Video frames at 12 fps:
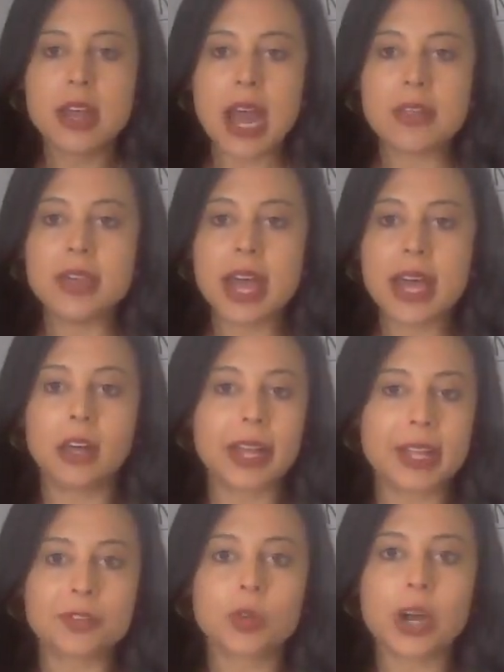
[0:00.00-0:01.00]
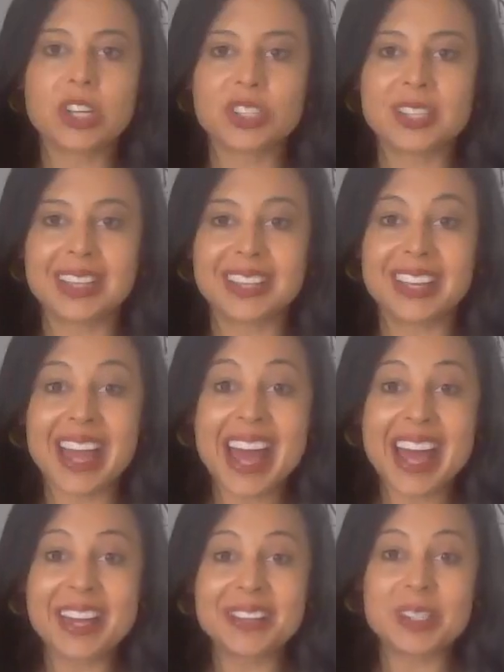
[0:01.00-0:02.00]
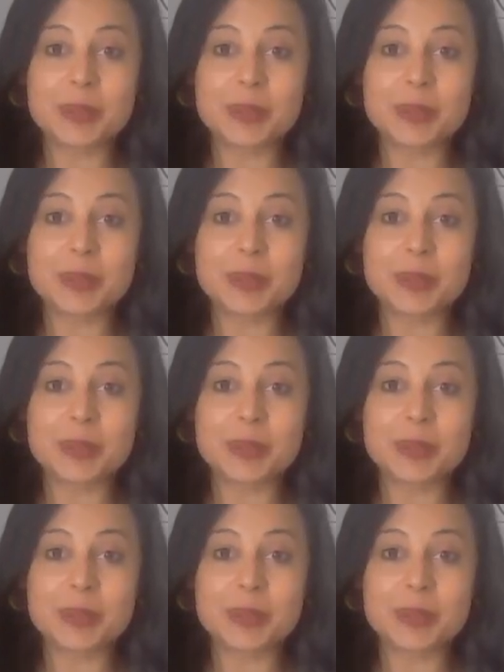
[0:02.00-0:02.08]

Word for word: and then I'll answer questions at the end.